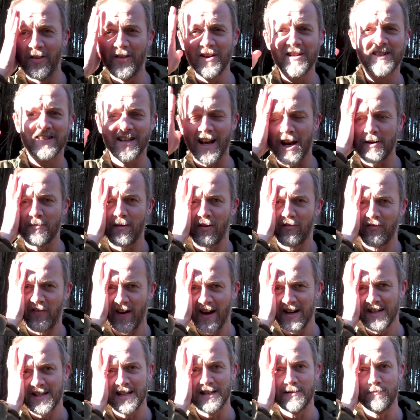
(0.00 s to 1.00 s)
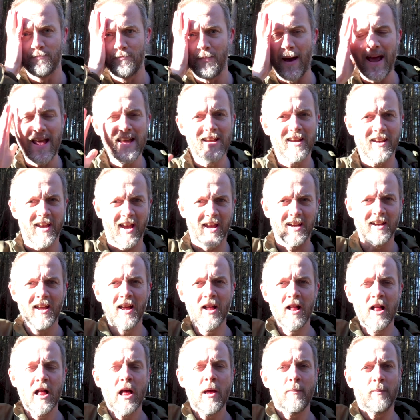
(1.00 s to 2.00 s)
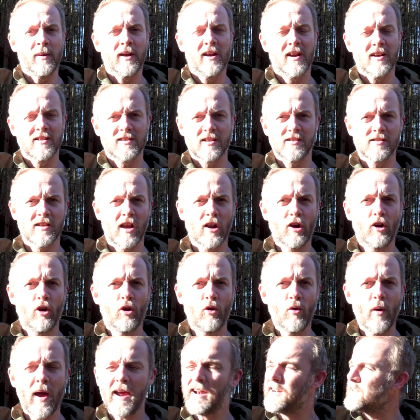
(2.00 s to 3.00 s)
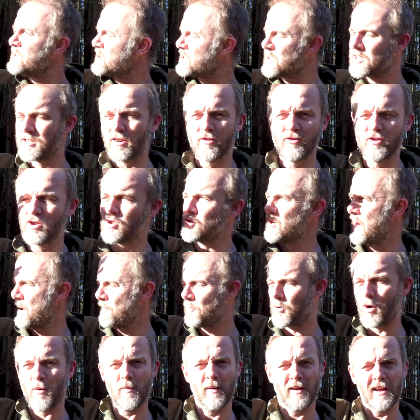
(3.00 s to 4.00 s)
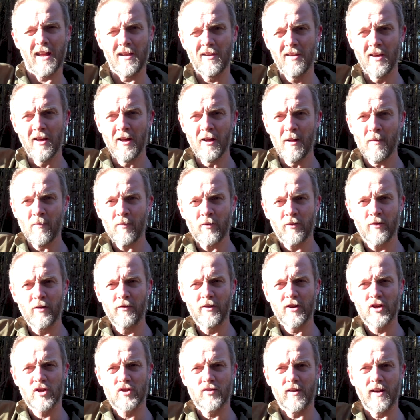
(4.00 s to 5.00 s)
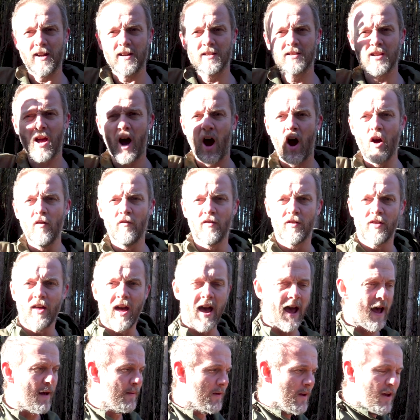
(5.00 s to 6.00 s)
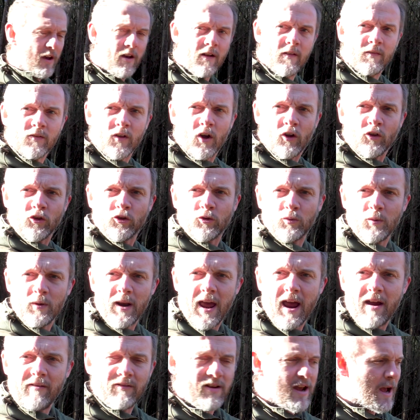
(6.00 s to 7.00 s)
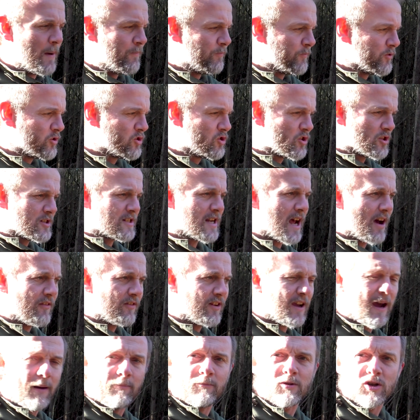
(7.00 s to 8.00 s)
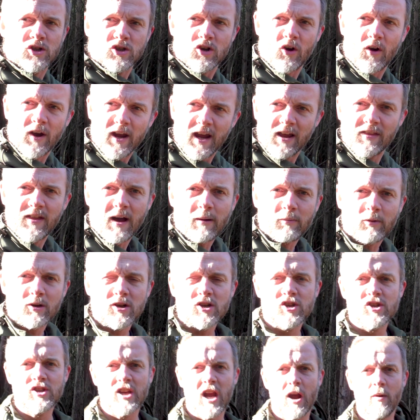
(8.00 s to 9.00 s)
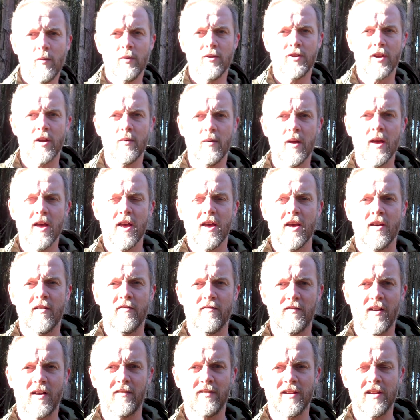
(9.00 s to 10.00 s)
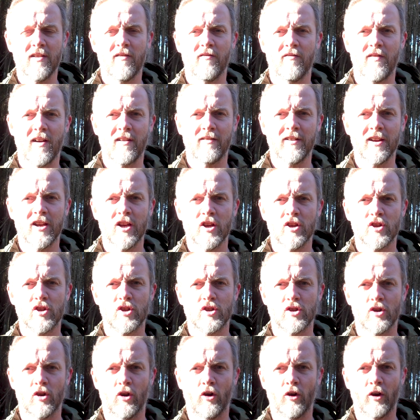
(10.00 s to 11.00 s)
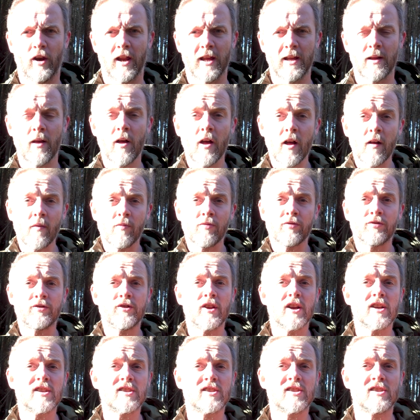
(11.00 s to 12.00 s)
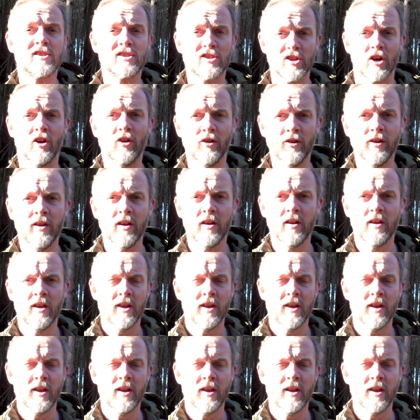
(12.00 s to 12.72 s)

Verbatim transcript: this side of my face is baking because there's a great sun trap coming in through the trees over there onto an area just out of camera shot here that I'm going to share with you very, very shortly. The sun